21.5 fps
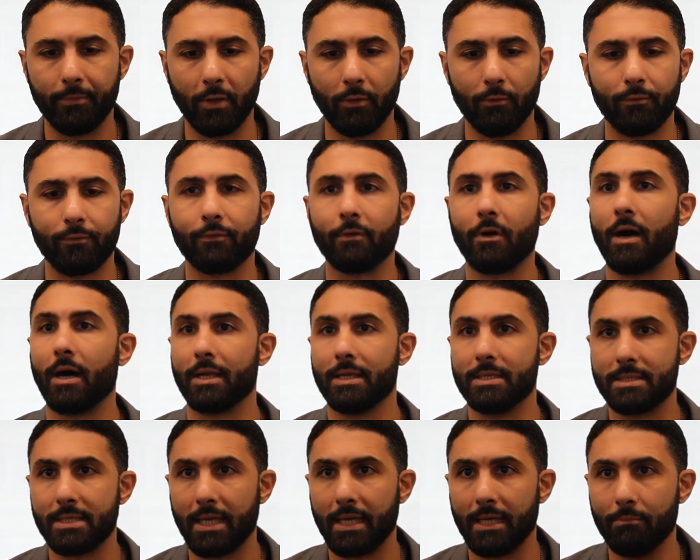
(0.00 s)
fraud
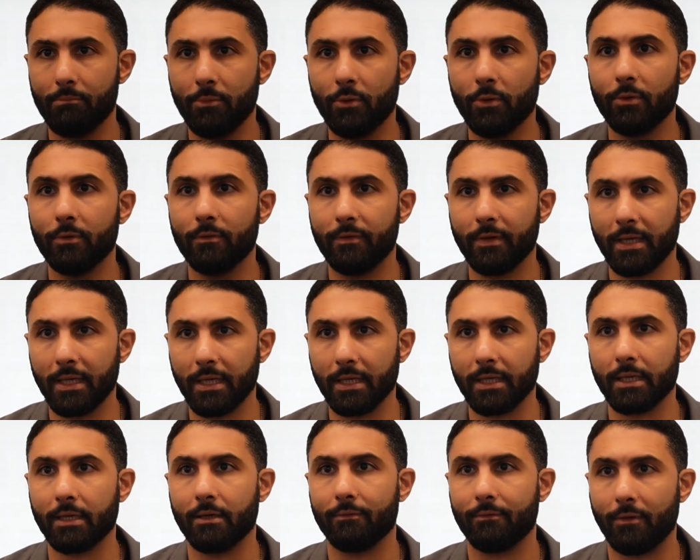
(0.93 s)
is a
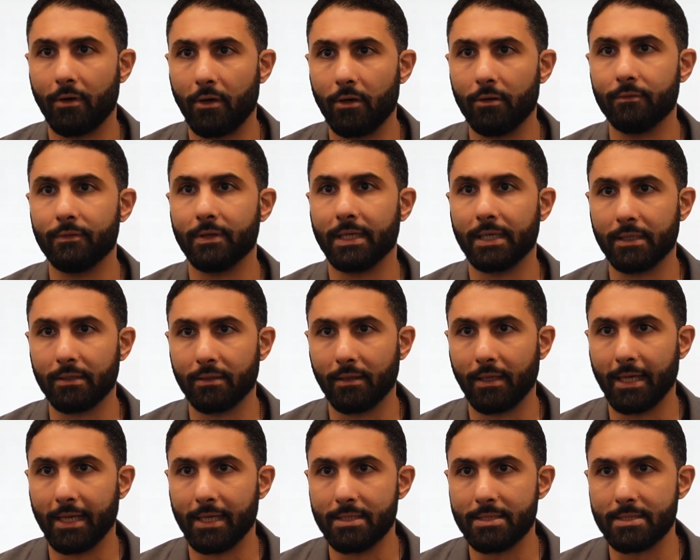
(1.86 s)
moving, evolving
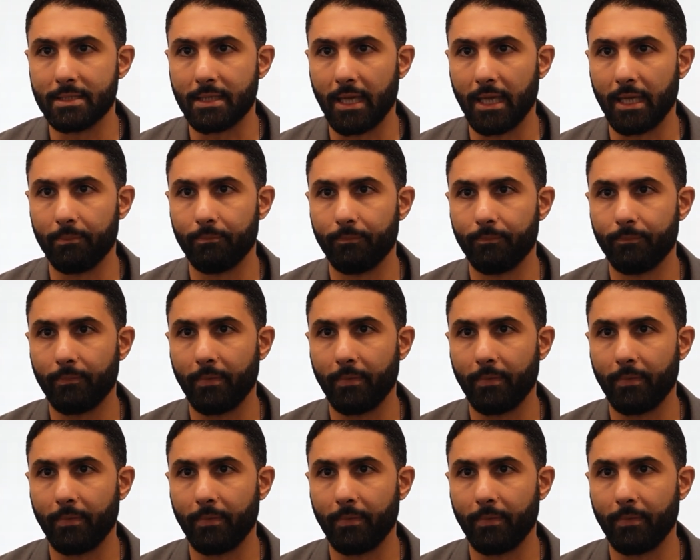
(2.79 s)
landscape,